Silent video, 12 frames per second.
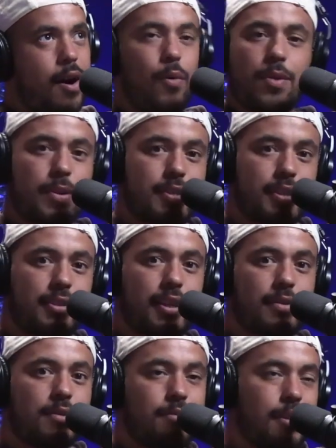I want to be
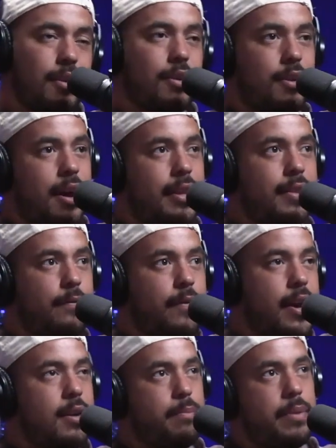successful. I'm not going to hide the
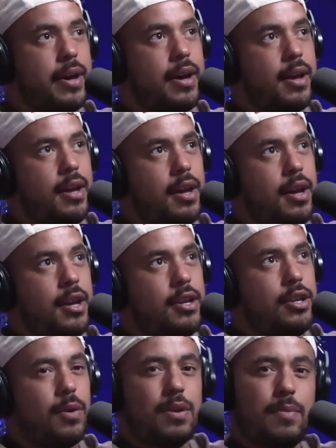fact, but
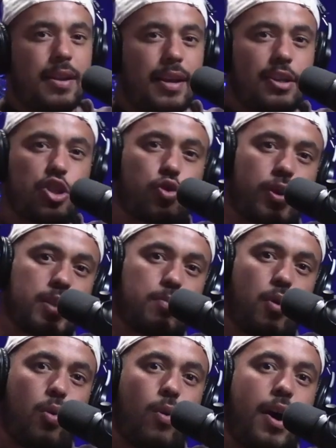you don't want to be like a stress
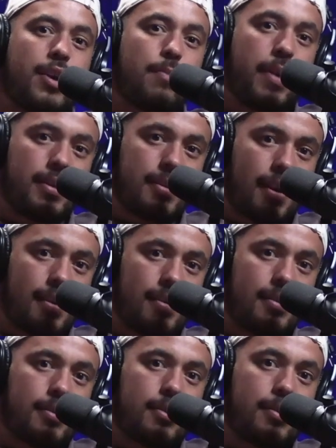ball while you're being to
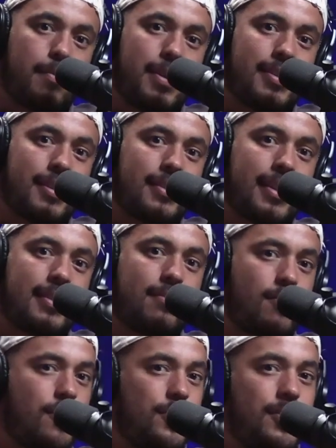be
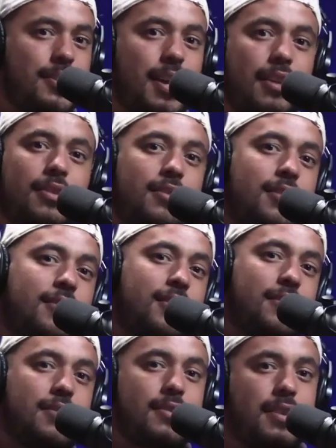successful, because you start to
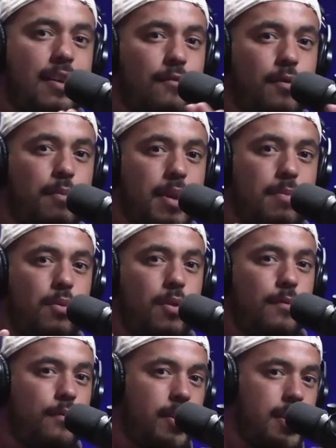distance yourself from people
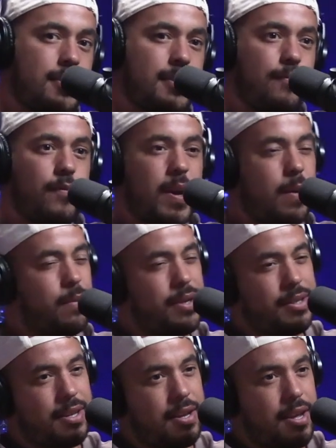and friends and
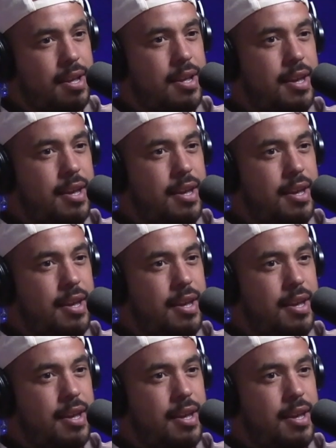families and